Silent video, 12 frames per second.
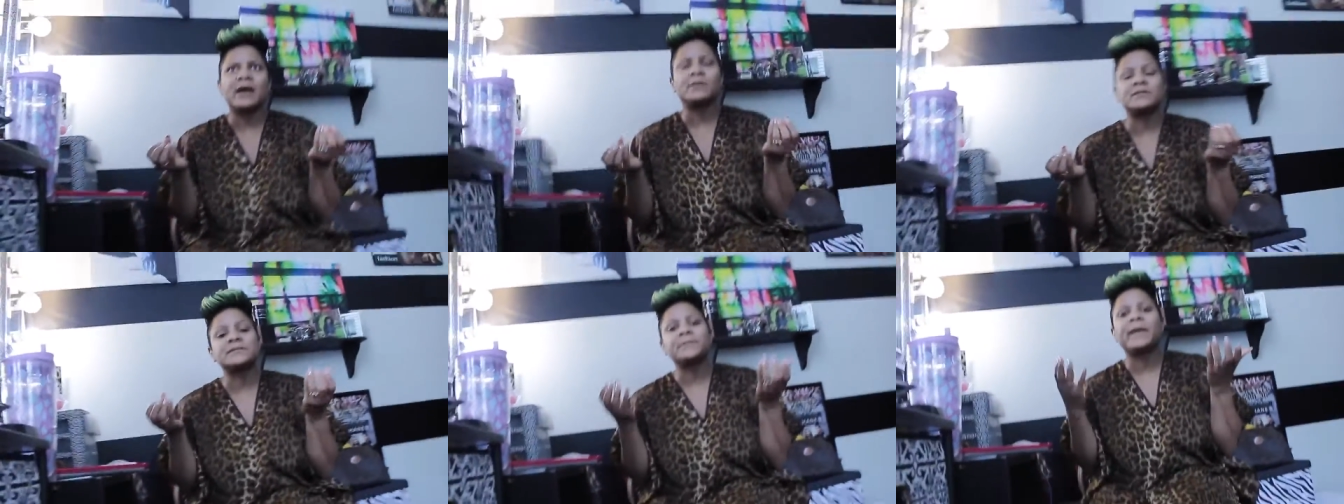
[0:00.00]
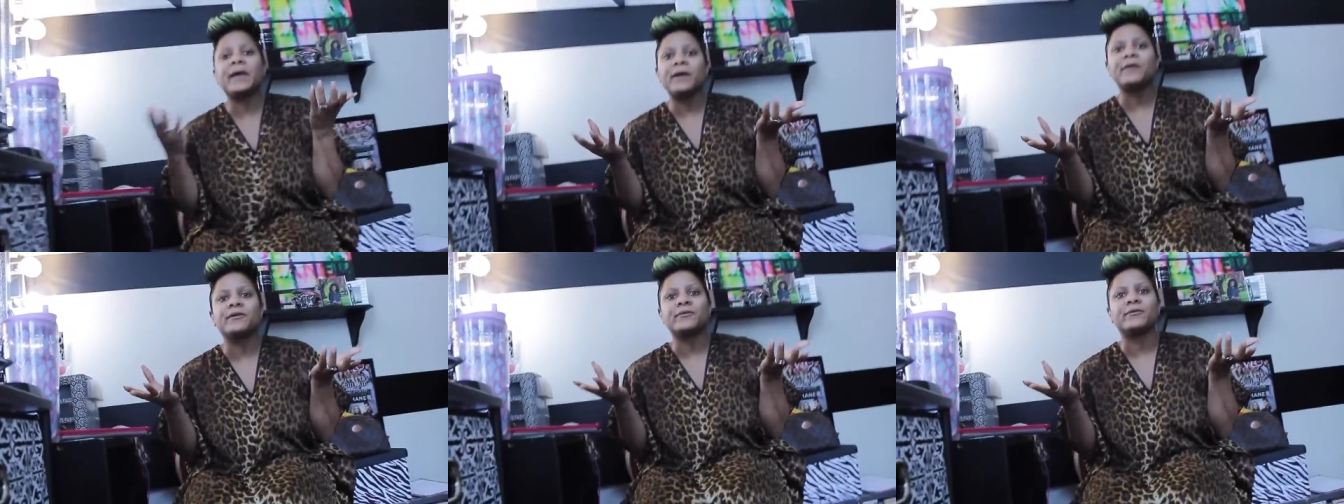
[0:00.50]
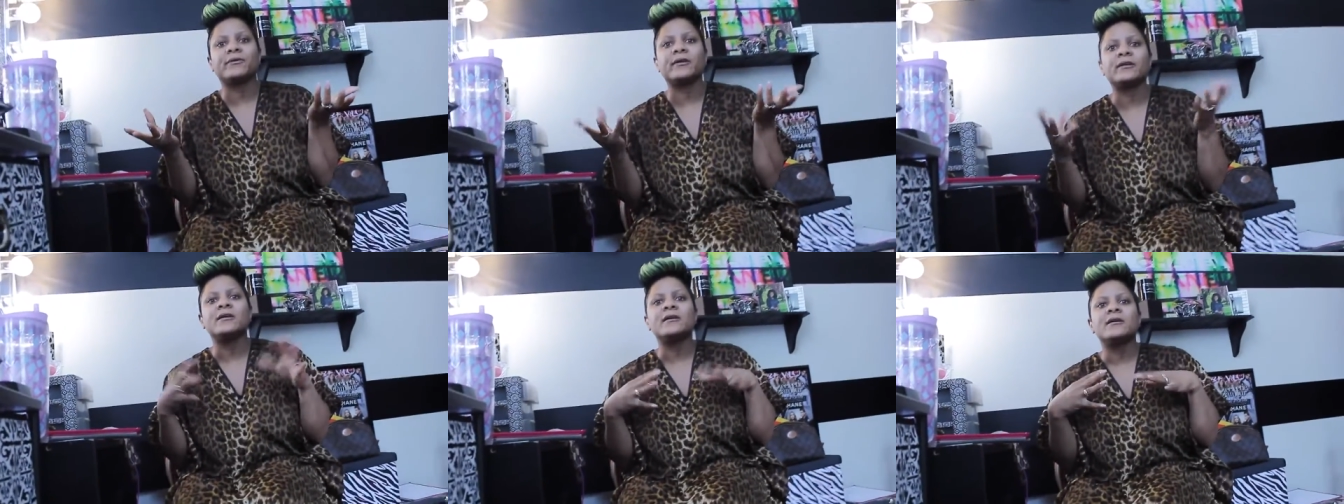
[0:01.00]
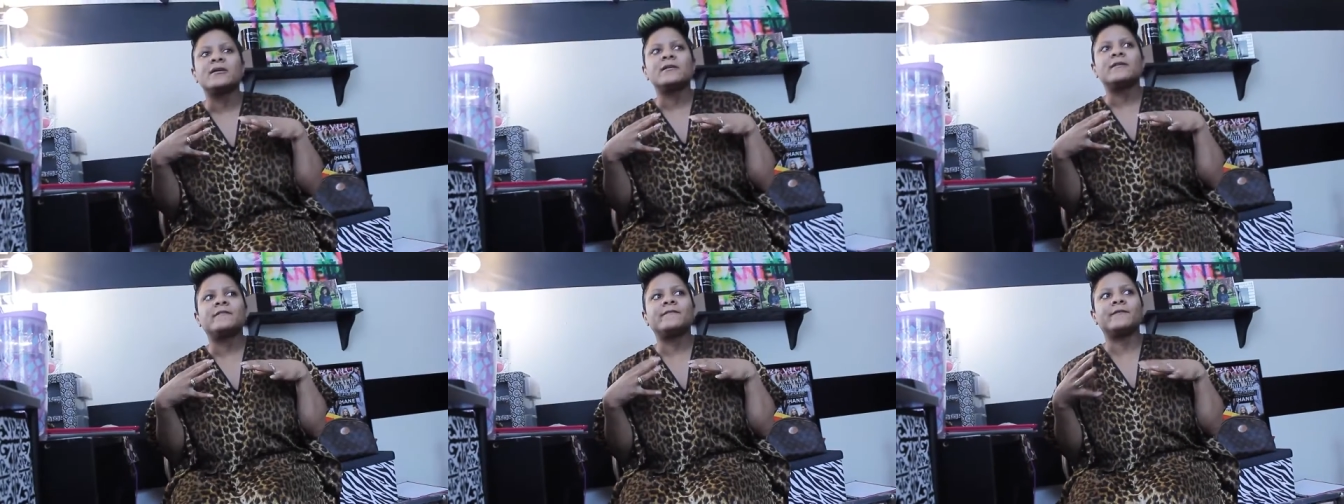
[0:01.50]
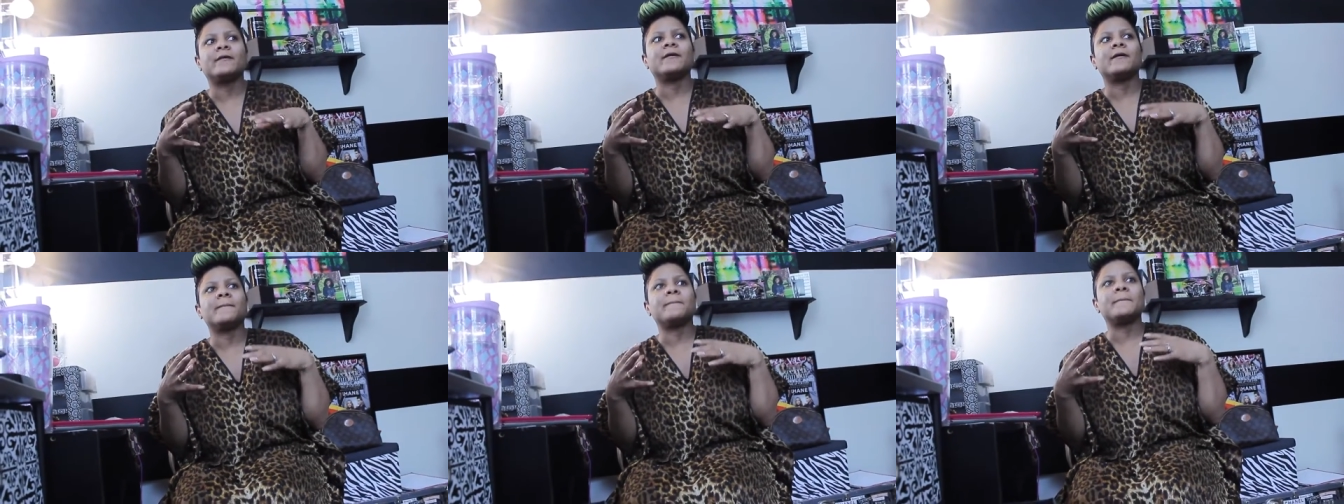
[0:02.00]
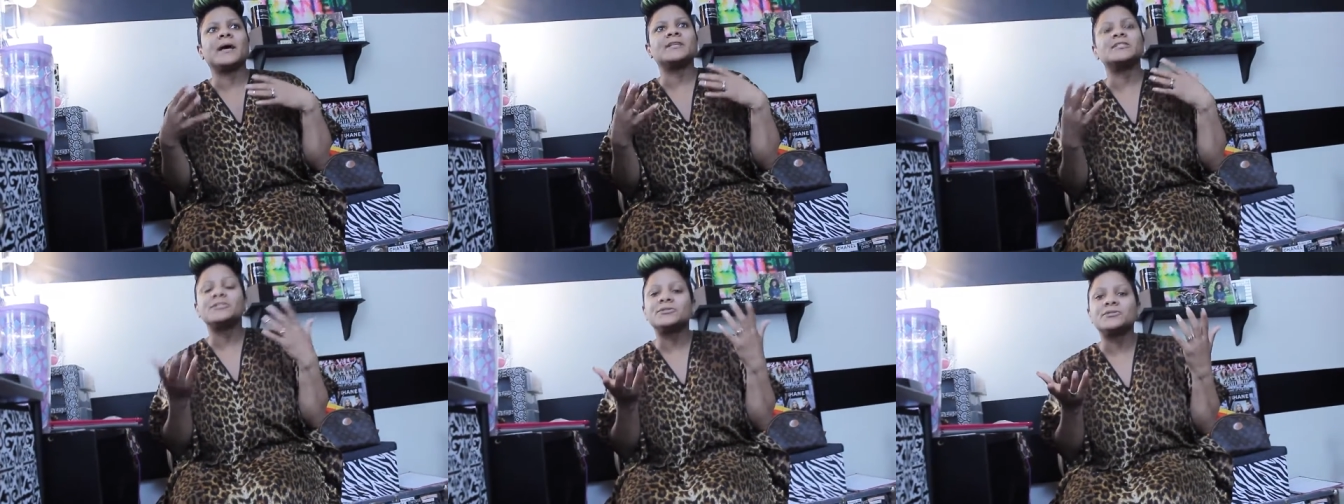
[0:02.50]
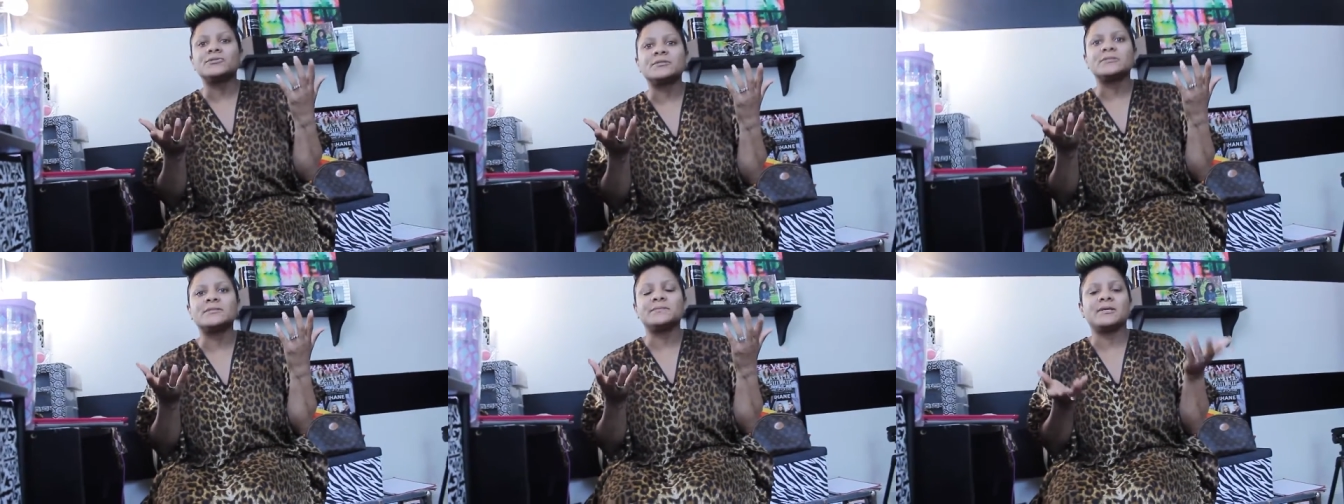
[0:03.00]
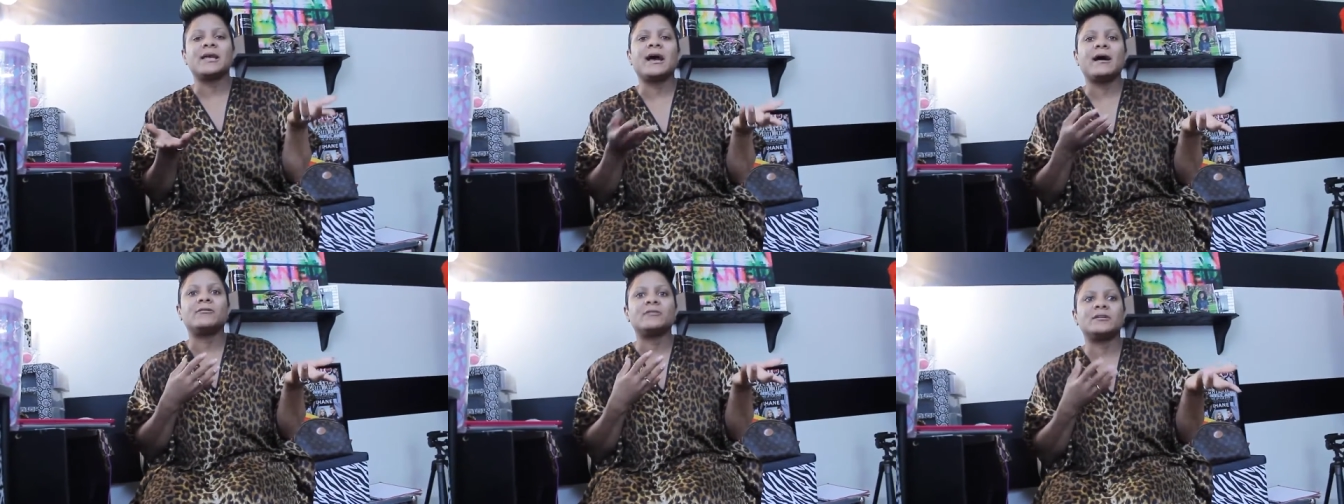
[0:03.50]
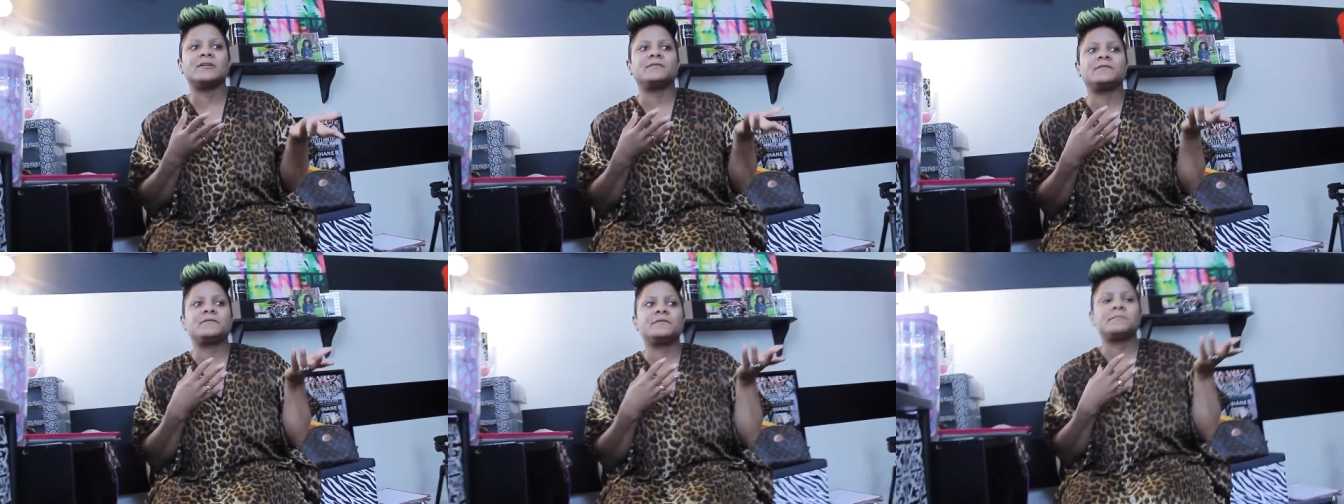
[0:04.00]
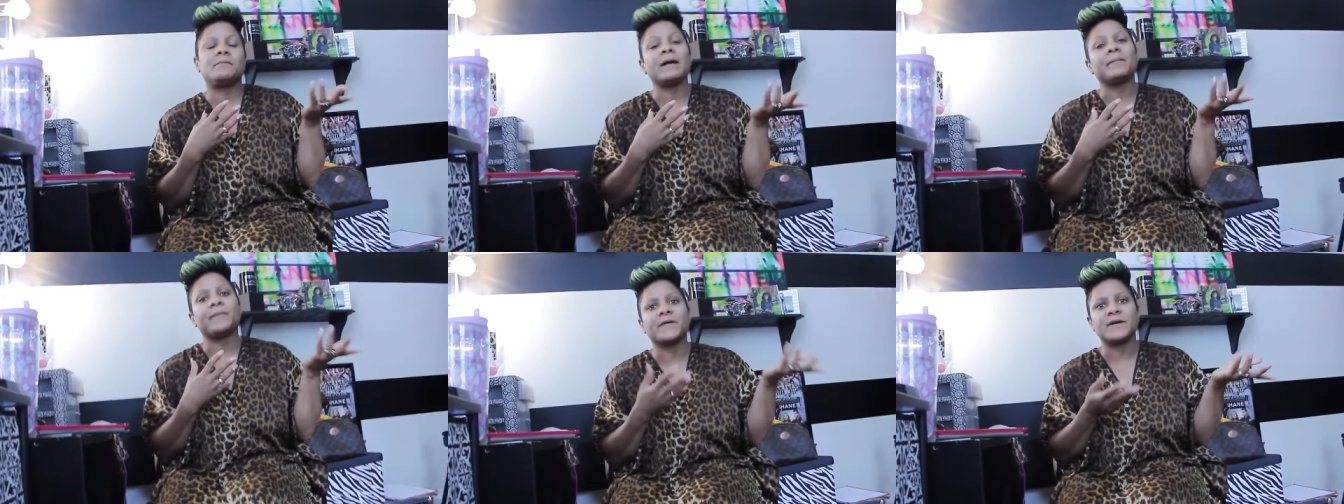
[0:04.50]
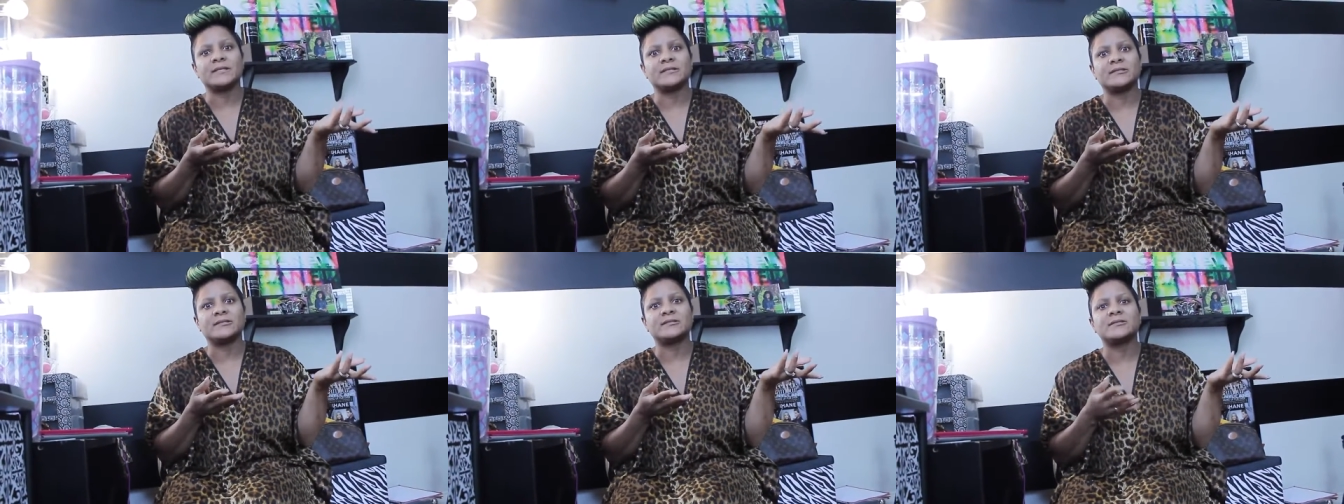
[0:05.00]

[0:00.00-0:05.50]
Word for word: that was paranoid for my children to be out of my presence.